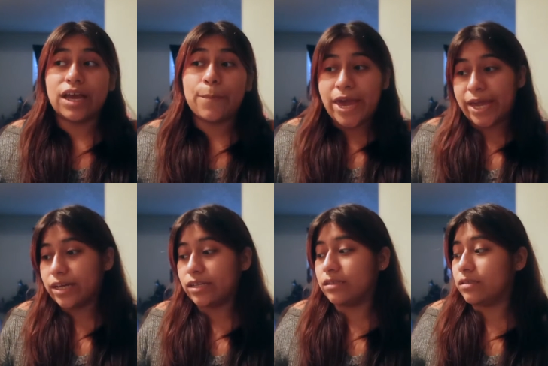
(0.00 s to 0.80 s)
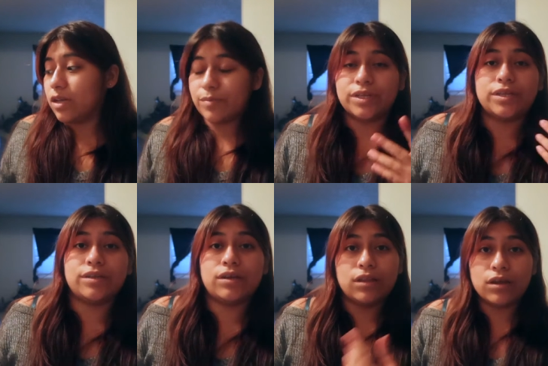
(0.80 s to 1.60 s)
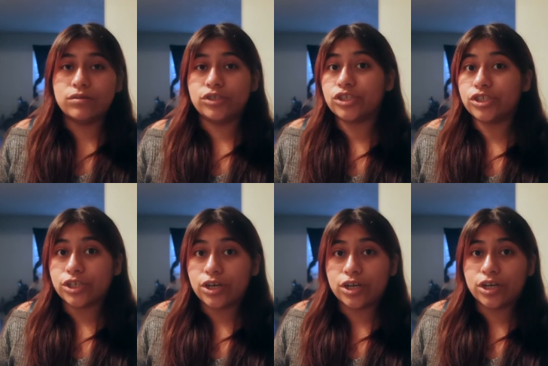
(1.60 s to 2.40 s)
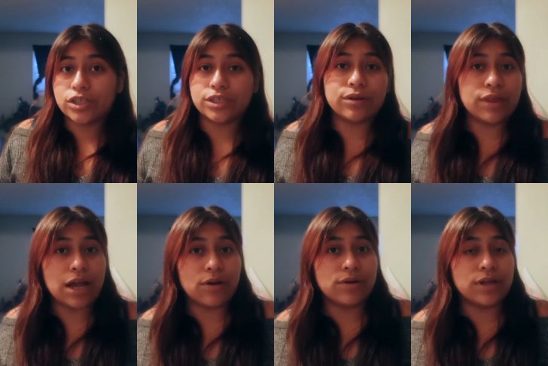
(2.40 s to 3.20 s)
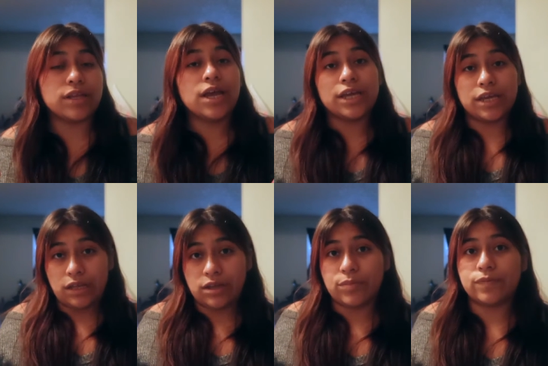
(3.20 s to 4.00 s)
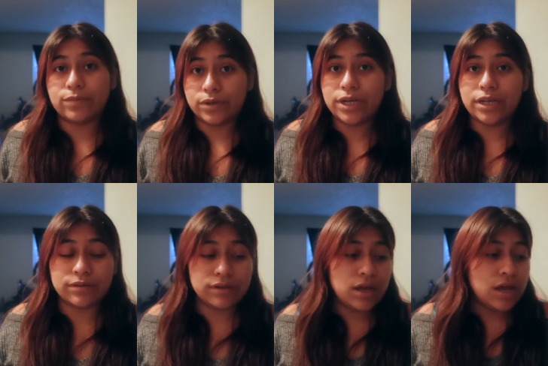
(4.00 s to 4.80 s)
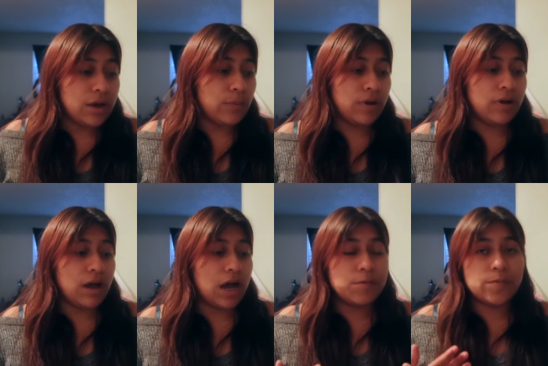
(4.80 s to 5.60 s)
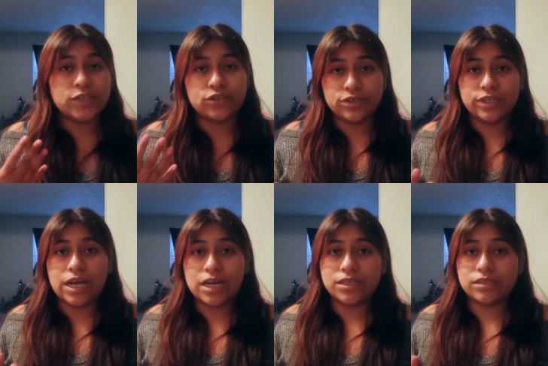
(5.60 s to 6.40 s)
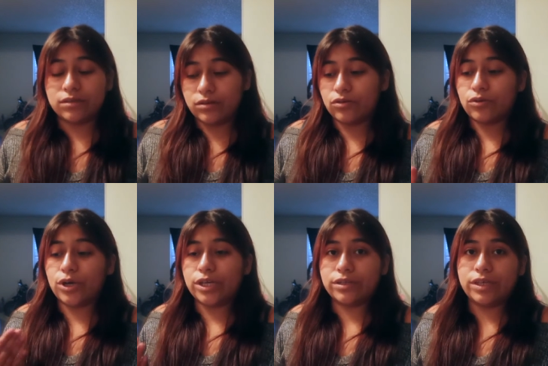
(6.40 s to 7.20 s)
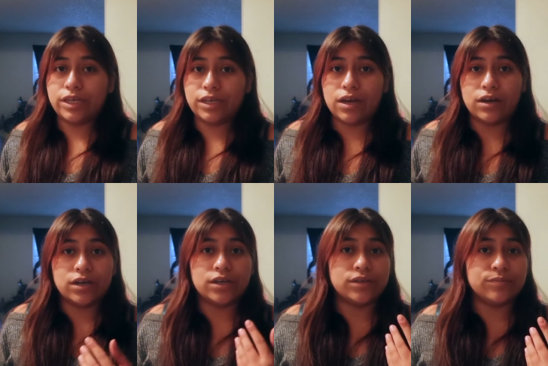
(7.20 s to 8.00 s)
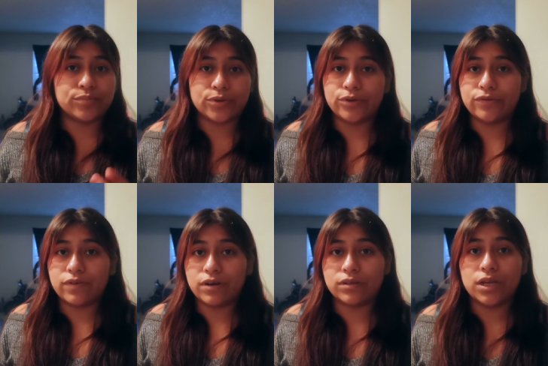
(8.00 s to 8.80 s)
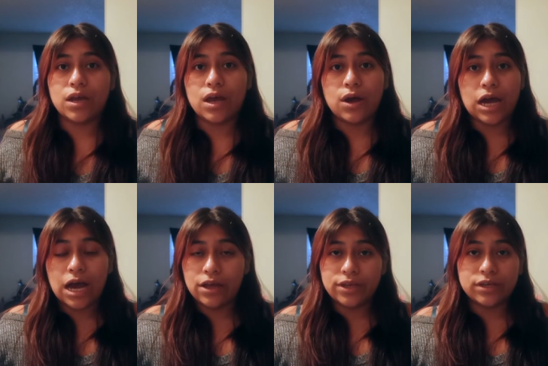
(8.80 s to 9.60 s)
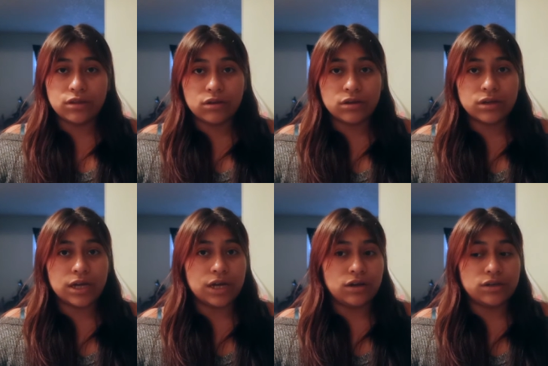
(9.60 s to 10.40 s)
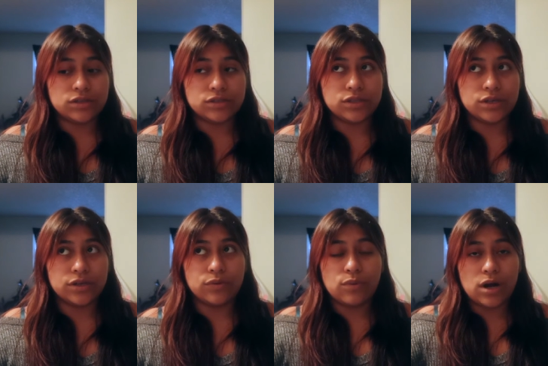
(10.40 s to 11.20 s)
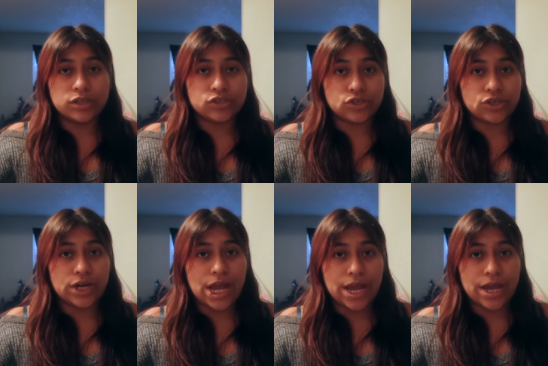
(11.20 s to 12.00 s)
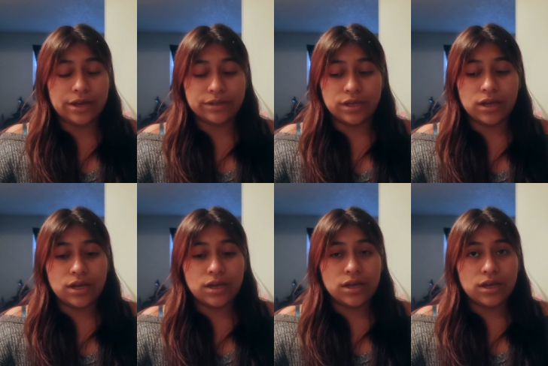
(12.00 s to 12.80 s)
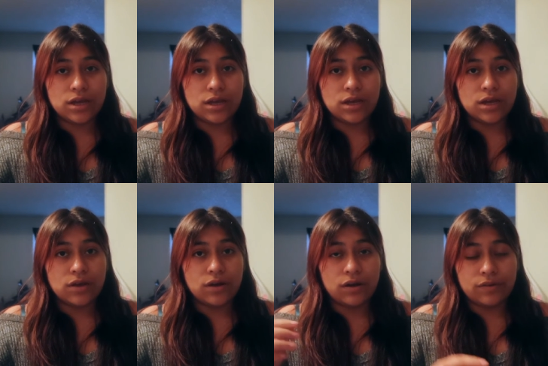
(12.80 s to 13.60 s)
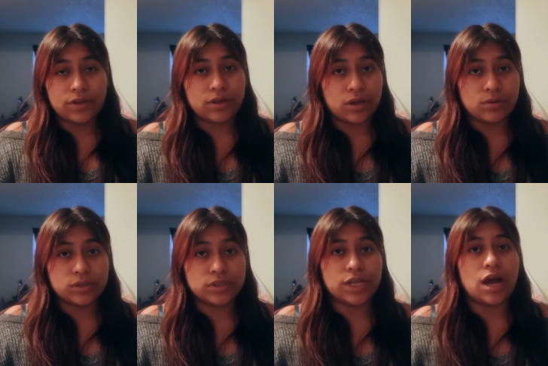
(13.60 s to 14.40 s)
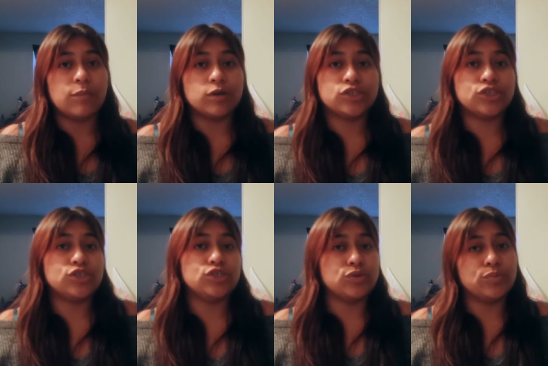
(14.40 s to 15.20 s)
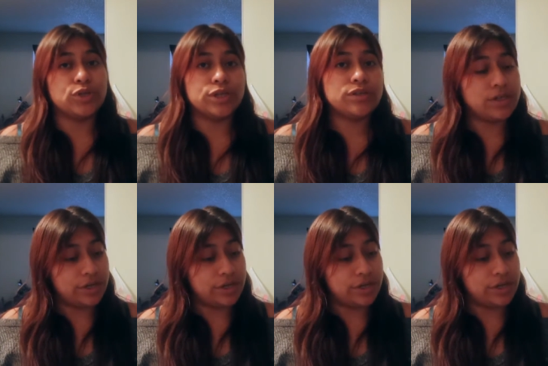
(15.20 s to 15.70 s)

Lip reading: pants, how many clothes, shirts, and all that going on can you put in? Well, I'm gonna be showing you guys a little quickly proof on how they look on the washer and of the clothes and how much you can put in